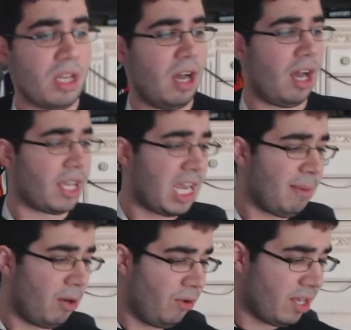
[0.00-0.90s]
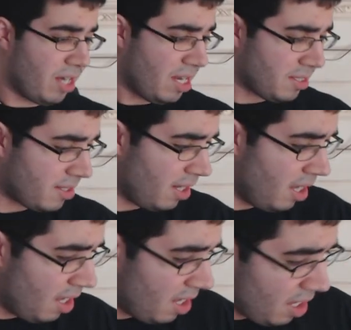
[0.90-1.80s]
It came out really nice.
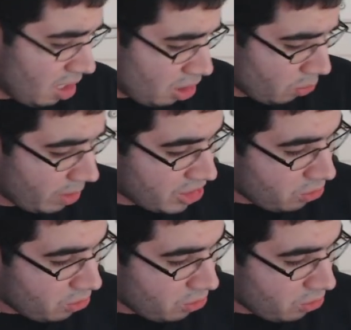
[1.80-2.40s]
Quick